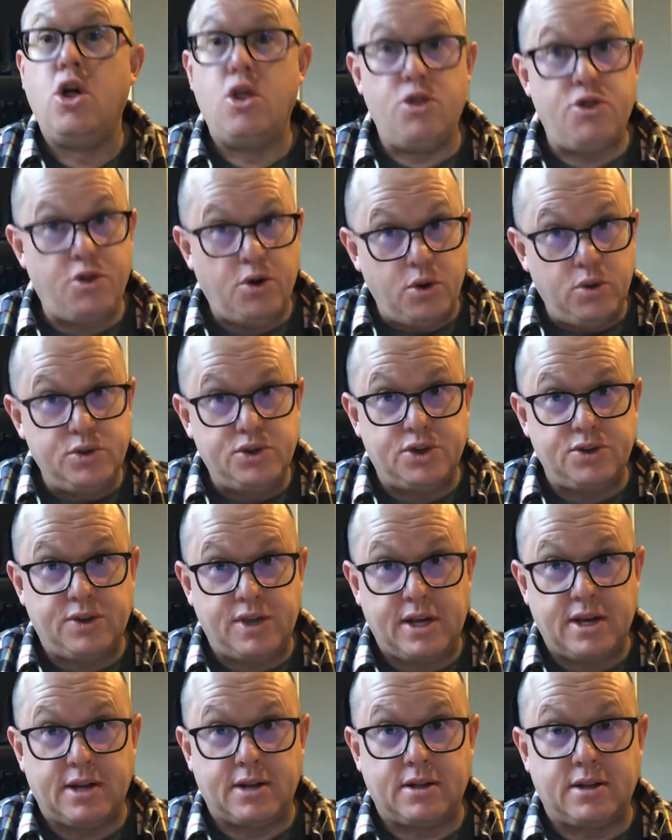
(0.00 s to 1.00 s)
Those are
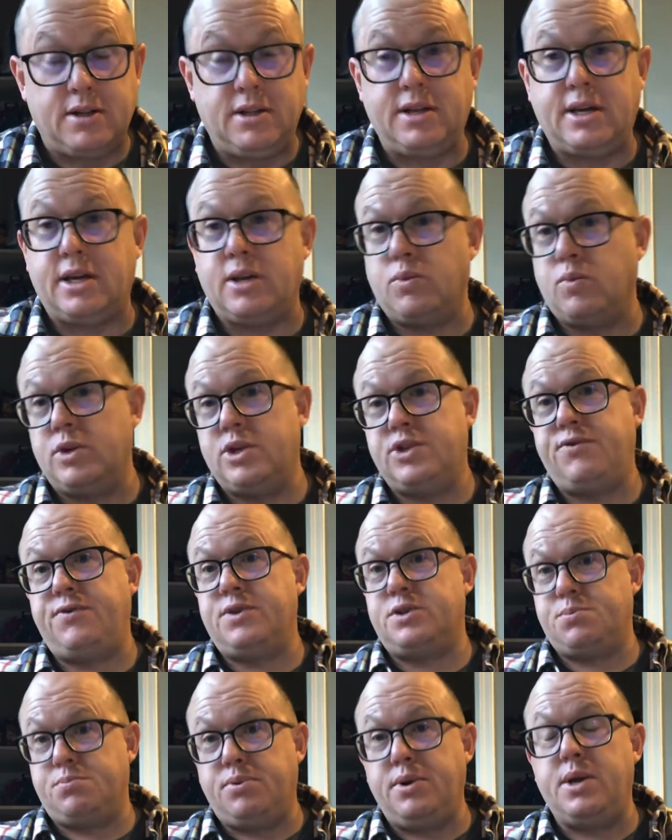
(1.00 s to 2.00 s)
the unclean, which
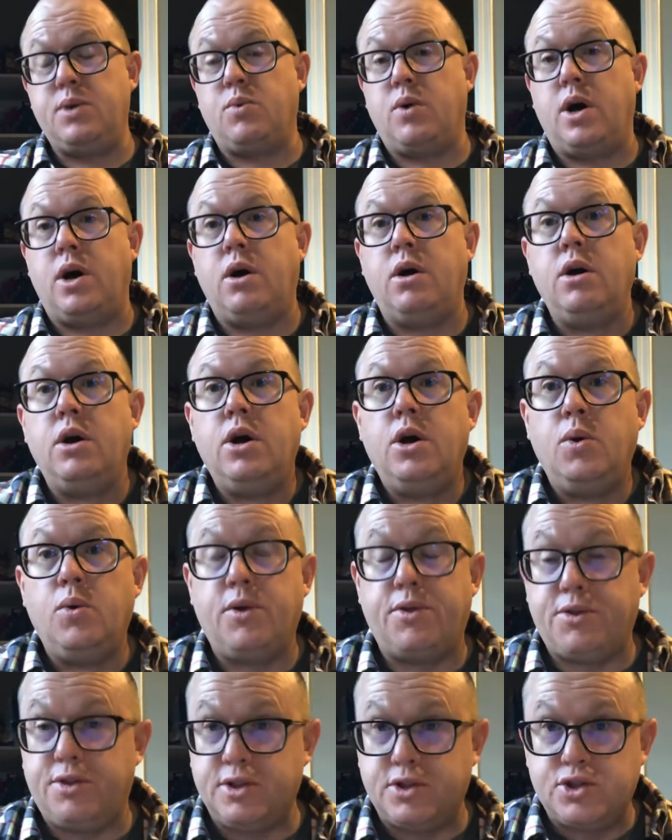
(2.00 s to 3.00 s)
fits pretty well
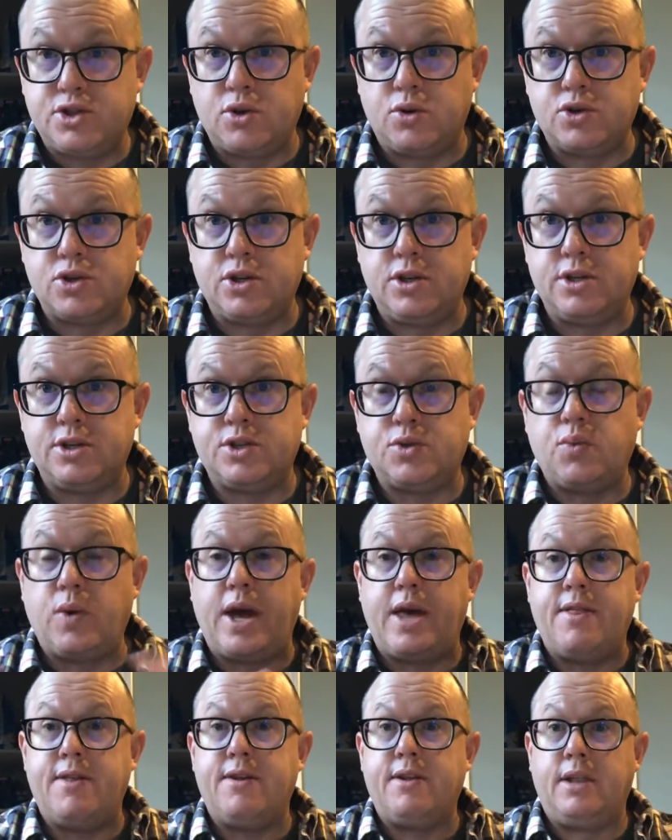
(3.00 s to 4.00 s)
with the socialist
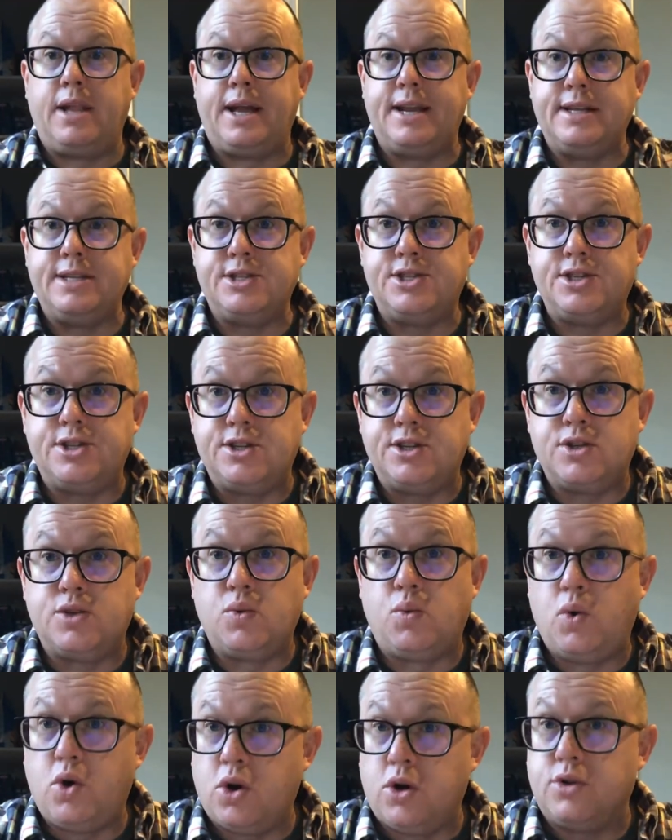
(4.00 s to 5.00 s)
way that Lenin sees the
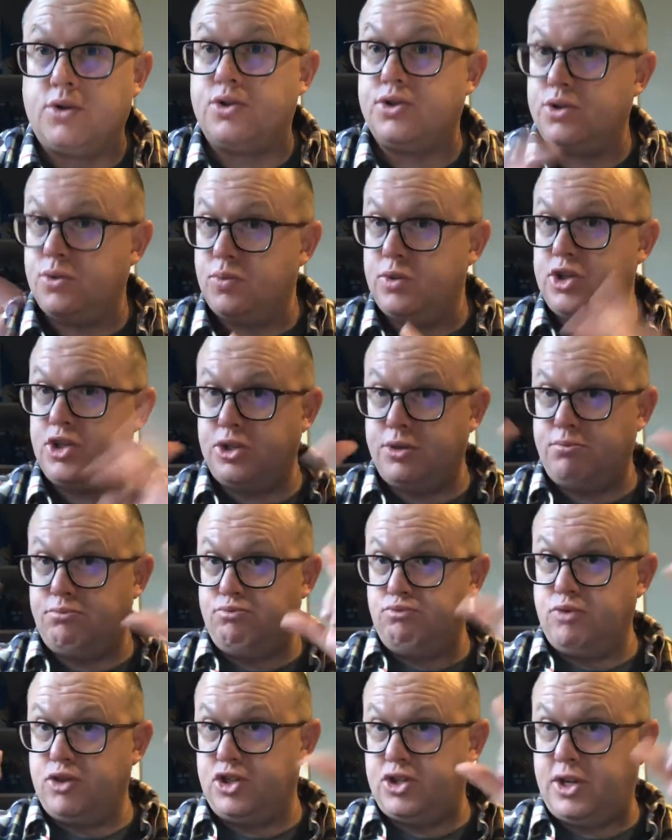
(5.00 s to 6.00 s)
world. So we should
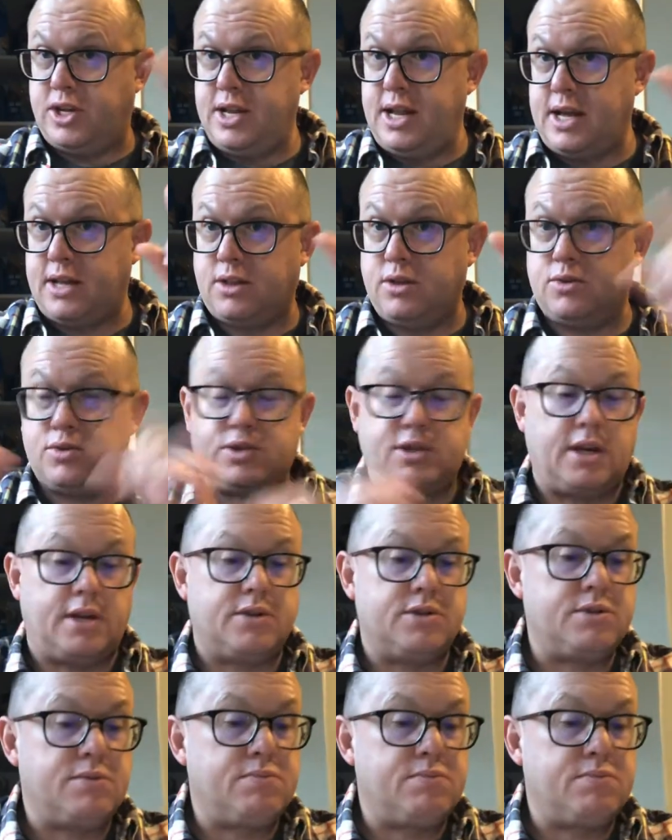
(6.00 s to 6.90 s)
connect those things,